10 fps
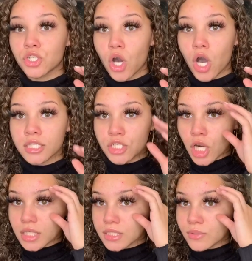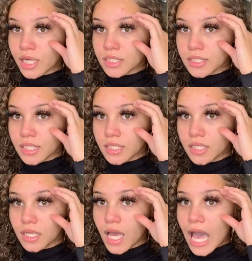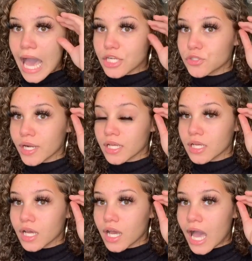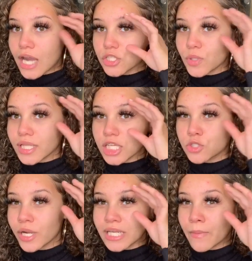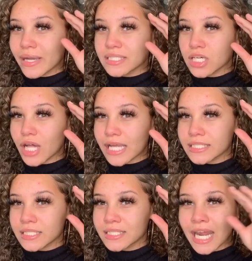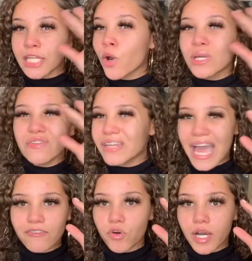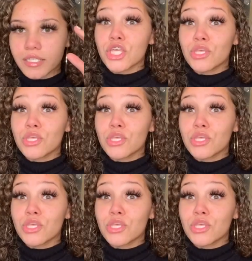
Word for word: Y'all, did y'all just see what I just did? I just try to I just try to like straighten out my sunglasses that I don't even have on.